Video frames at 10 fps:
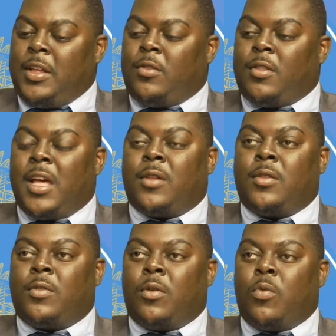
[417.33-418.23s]

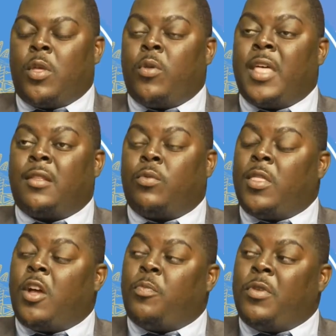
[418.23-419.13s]

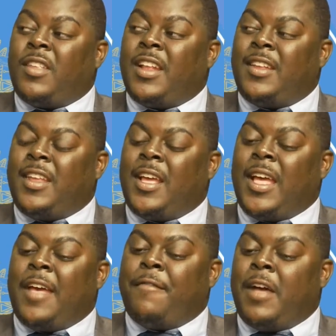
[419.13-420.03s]
Without presenting
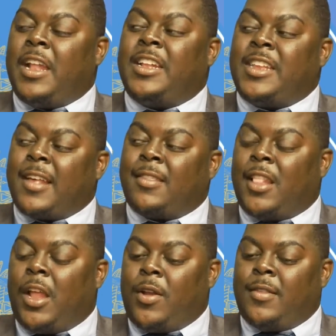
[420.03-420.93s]
a valid tax
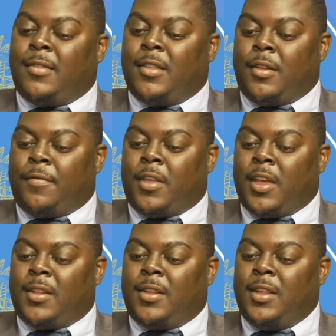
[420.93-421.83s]
clearance
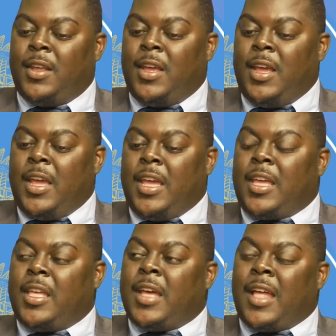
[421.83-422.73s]
certificate.
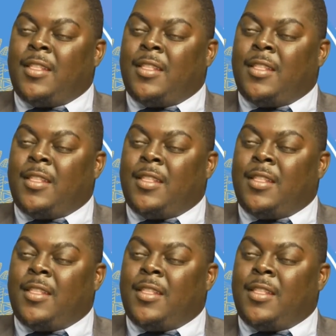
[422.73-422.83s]
And in